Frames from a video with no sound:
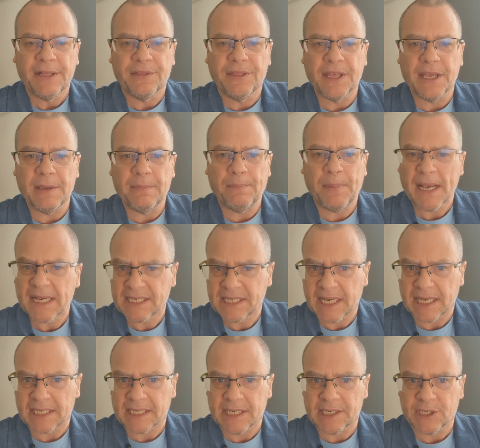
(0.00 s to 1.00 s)
The pick
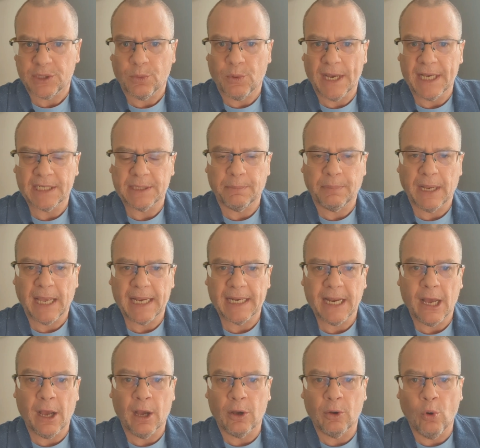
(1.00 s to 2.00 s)
six is the way to play.
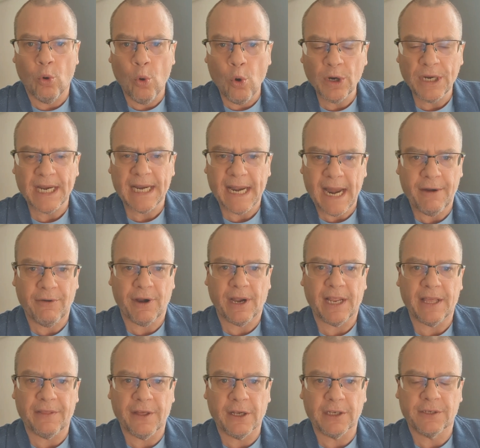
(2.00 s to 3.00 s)
Now,
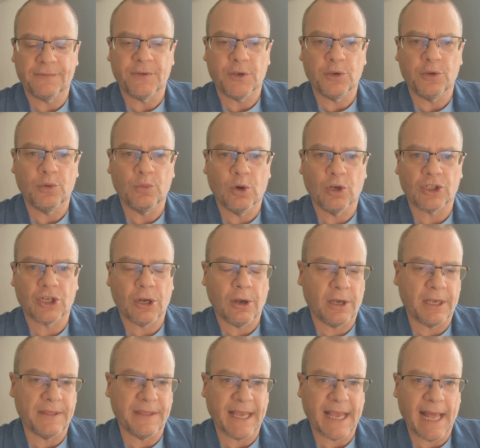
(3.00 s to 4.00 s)
ordinarily, those of you who watch
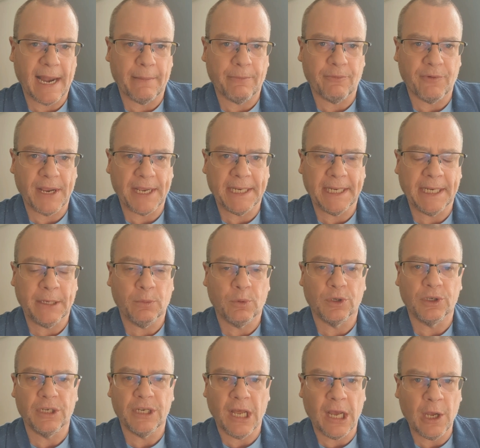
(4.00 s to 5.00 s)
Clock in the Gallop regularly
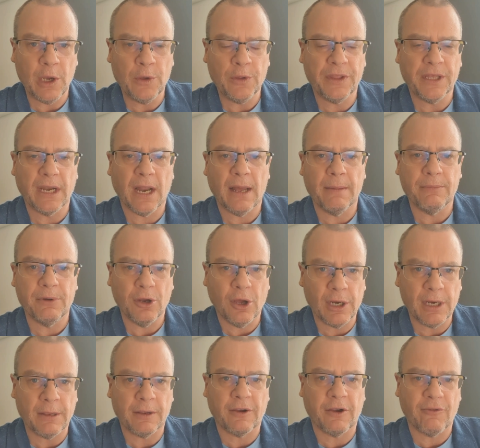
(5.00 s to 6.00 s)
will know that I'm
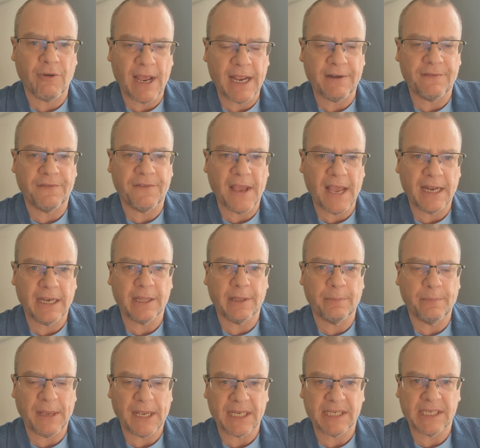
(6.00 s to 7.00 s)
not a great fan of the
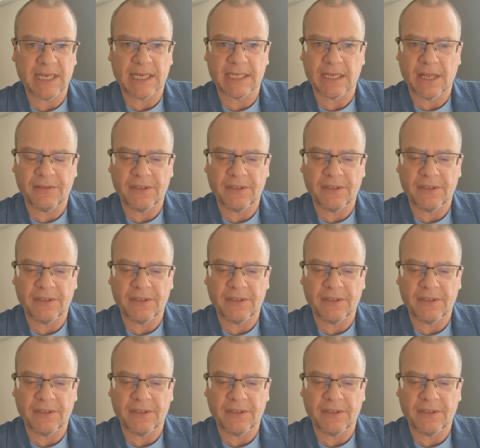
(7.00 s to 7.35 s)
pick six.